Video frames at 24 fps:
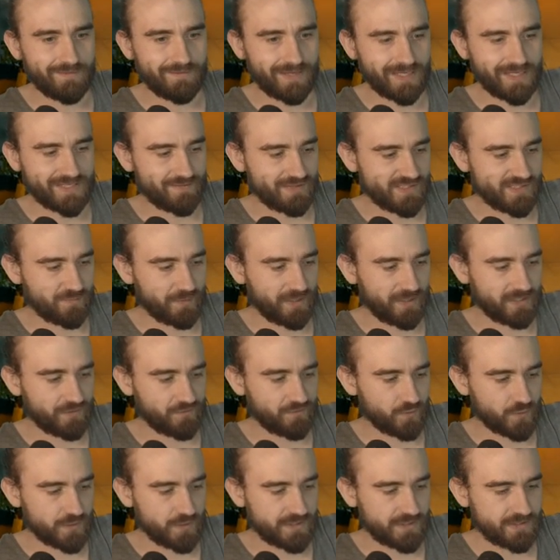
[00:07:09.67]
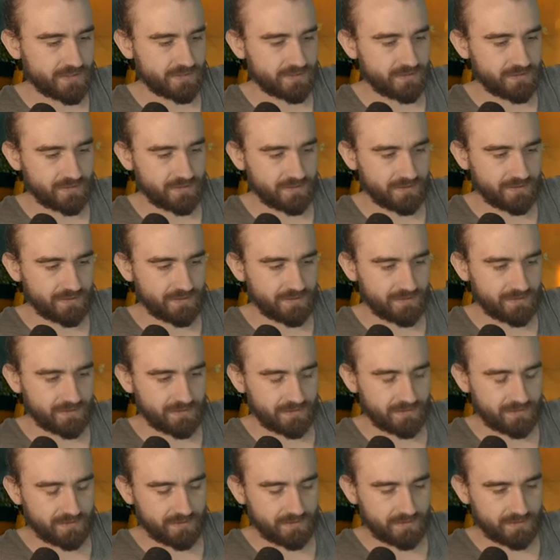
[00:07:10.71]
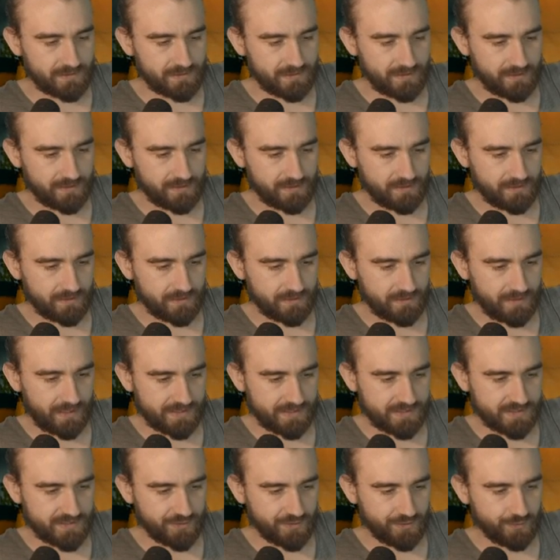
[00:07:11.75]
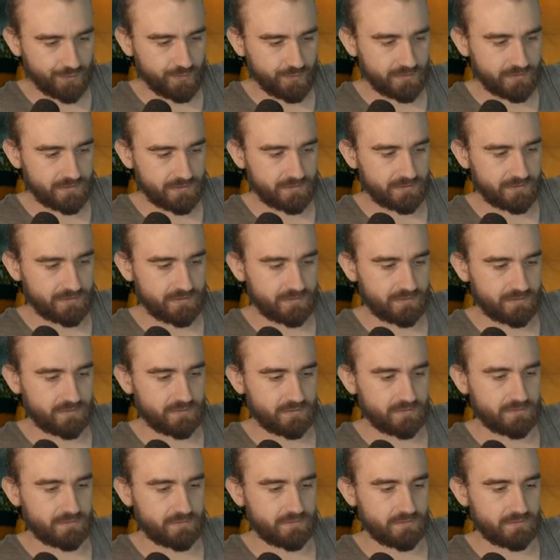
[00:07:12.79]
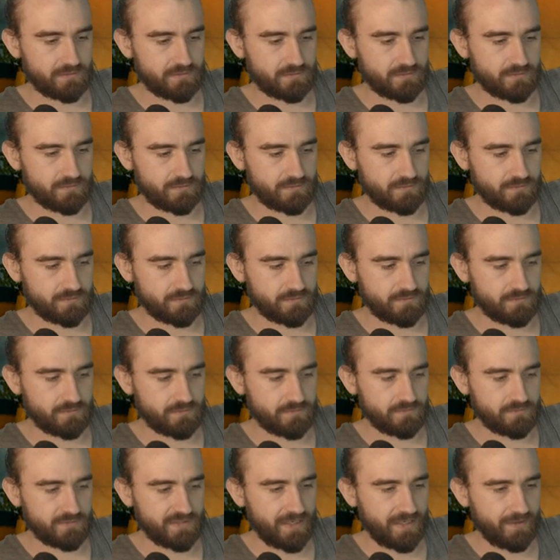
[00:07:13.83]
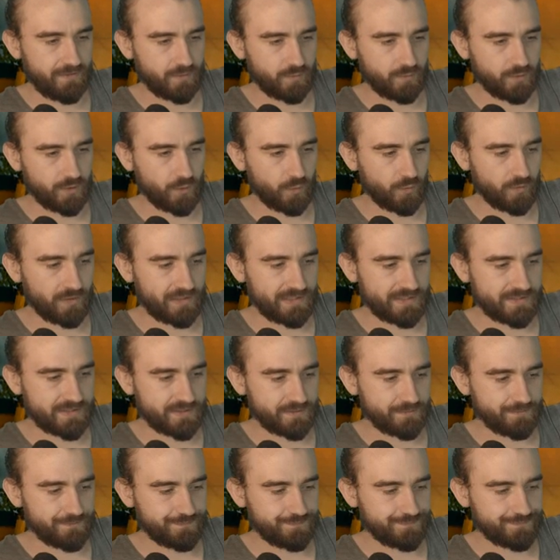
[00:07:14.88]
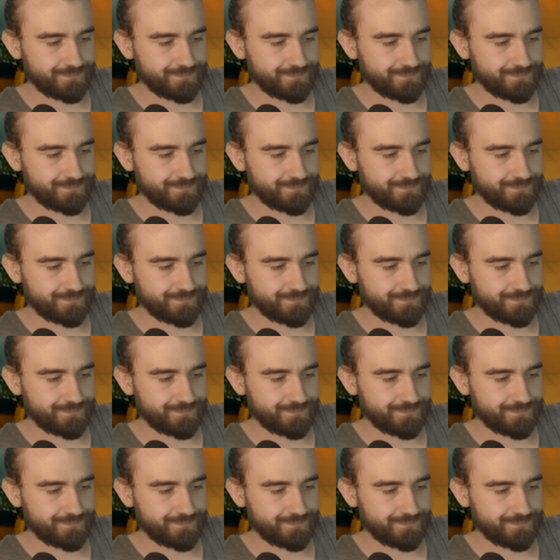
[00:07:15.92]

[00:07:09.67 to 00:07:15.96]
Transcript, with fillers: Night for the sprite, of course. Uh, as you do. Mm, yeah, I think we go with Licher.